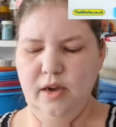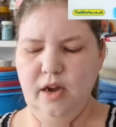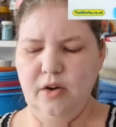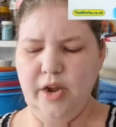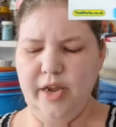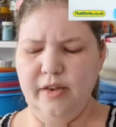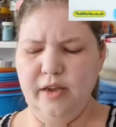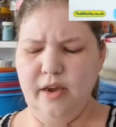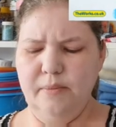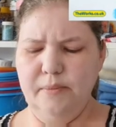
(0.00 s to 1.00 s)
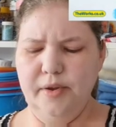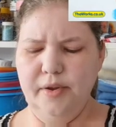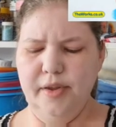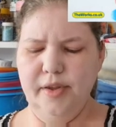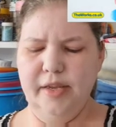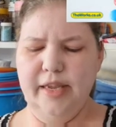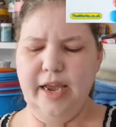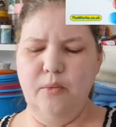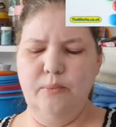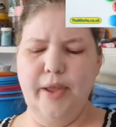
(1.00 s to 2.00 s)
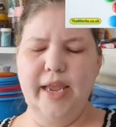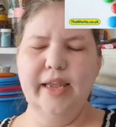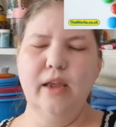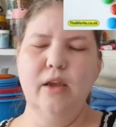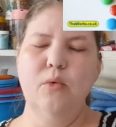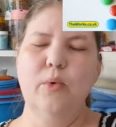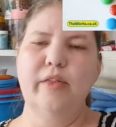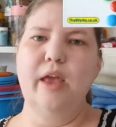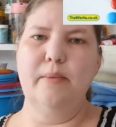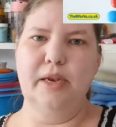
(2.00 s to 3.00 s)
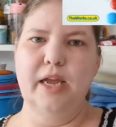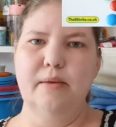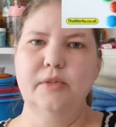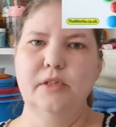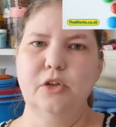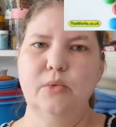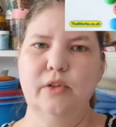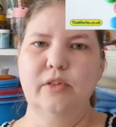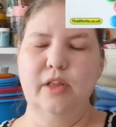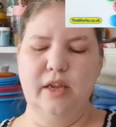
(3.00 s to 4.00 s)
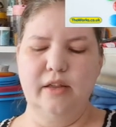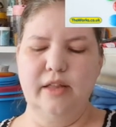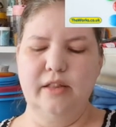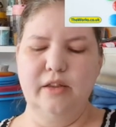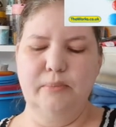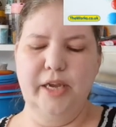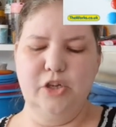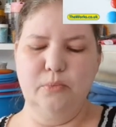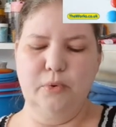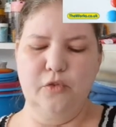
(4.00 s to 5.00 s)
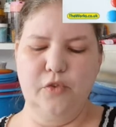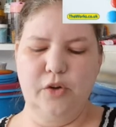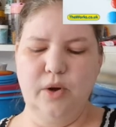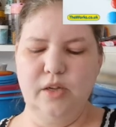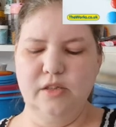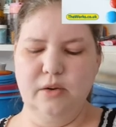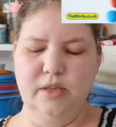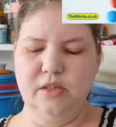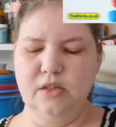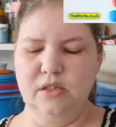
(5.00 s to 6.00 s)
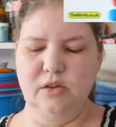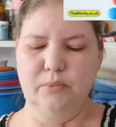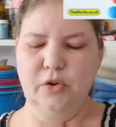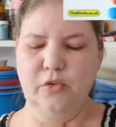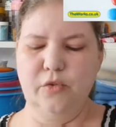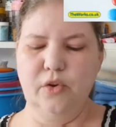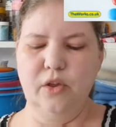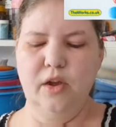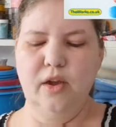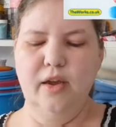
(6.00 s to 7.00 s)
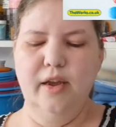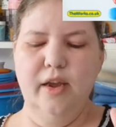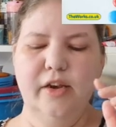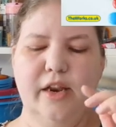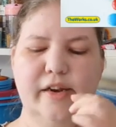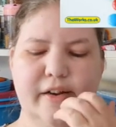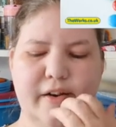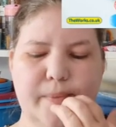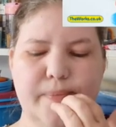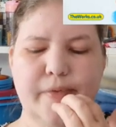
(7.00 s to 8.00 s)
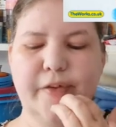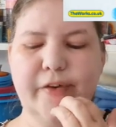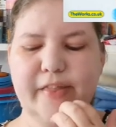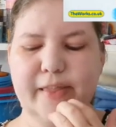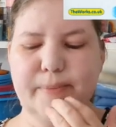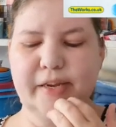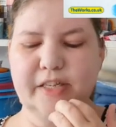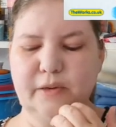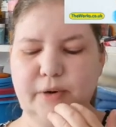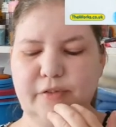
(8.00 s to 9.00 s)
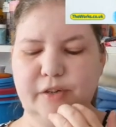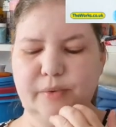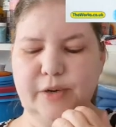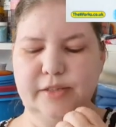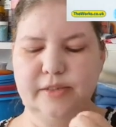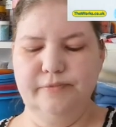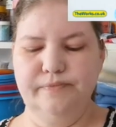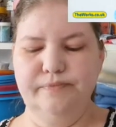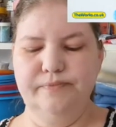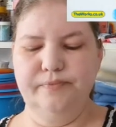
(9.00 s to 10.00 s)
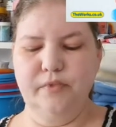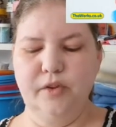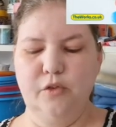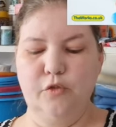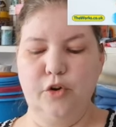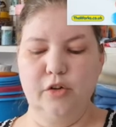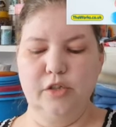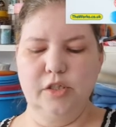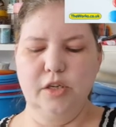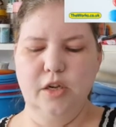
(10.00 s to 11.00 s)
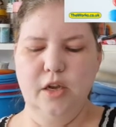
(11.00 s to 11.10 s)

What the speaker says: All right. Yeah, baking with M&Ms, you would think like the picture perfect ones always look so beautiful. No, no, no, no. Look at the picture perfect ones first.